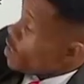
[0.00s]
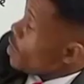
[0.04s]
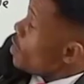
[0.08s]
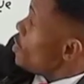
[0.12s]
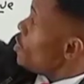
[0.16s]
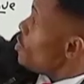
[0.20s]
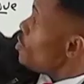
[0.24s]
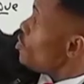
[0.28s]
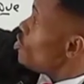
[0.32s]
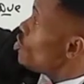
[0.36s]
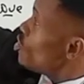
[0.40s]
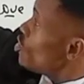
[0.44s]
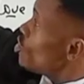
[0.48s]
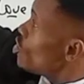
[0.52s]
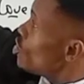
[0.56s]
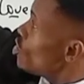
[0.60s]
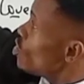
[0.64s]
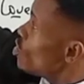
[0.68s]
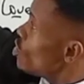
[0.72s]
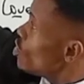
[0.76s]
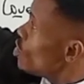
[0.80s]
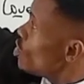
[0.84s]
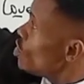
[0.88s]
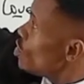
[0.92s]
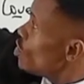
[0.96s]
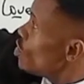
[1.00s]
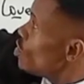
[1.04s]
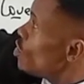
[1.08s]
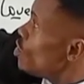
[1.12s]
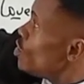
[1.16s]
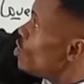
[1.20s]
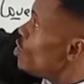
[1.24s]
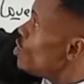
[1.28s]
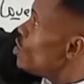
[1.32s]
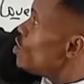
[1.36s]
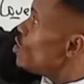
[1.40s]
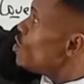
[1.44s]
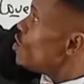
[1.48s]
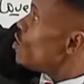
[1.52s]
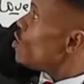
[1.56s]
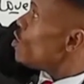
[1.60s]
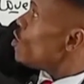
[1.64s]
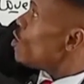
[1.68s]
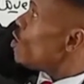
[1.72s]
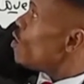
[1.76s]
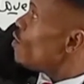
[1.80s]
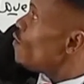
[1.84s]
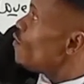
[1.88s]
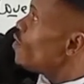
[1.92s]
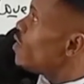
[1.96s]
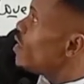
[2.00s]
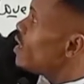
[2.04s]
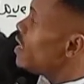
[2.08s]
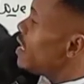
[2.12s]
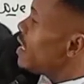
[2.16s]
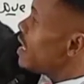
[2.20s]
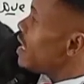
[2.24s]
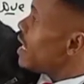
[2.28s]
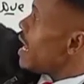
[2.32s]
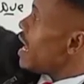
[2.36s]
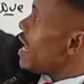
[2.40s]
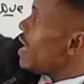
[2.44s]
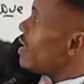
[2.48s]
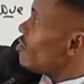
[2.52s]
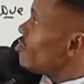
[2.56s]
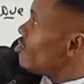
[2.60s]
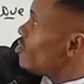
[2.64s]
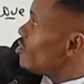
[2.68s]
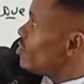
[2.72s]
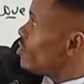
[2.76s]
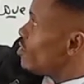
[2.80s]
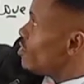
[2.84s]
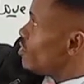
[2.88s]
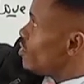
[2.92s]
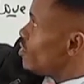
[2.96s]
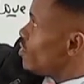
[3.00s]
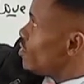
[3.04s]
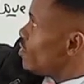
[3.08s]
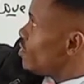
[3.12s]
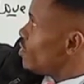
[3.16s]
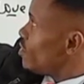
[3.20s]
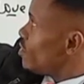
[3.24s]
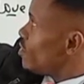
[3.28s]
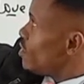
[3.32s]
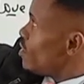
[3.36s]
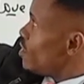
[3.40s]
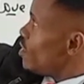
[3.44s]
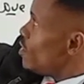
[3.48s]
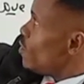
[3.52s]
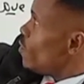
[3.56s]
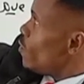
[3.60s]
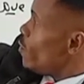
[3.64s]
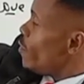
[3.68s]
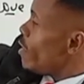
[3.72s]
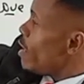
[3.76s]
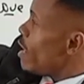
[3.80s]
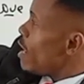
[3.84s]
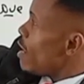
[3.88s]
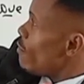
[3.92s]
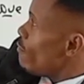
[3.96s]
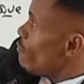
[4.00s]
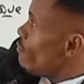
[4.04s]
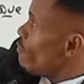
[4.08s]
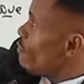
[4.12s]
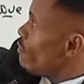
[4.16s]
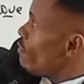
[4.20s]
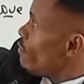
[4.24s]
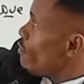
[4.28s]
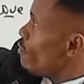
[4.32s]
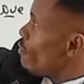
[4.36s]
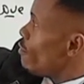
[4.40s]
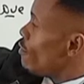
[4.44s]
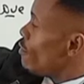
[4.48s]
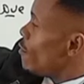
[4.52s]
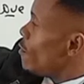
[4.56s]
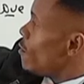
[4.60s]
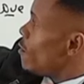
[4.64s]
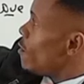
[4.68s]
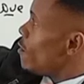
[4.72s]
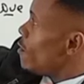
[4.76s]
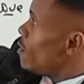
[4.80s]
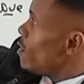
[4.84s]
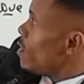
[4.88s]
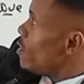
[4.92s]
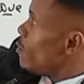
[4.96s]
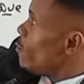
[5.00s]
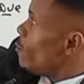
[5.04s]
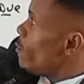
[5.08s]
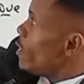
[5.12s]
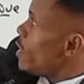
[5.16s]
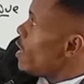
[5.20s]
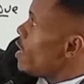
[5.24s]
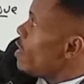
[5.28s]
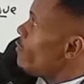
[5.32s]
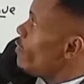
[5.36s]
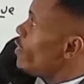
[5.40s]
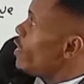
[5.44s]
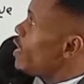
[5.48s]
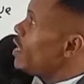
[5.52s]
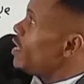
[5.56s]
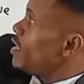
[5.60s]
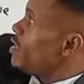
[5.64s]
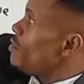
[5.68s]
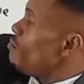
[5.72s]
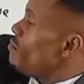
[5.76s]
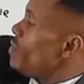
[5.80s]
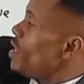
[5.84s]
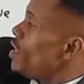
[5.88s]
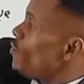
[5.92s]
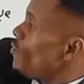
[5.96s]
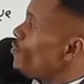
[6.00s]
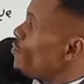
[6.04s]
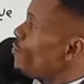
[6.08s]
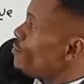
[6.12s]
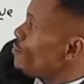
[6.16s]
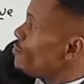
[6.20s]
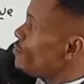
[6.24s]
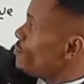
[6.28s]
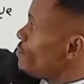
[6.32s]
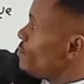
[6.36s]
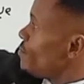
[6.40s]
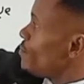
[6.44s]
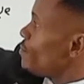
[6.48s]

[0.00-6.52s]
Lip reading: edge of the glass. We have it at the middle.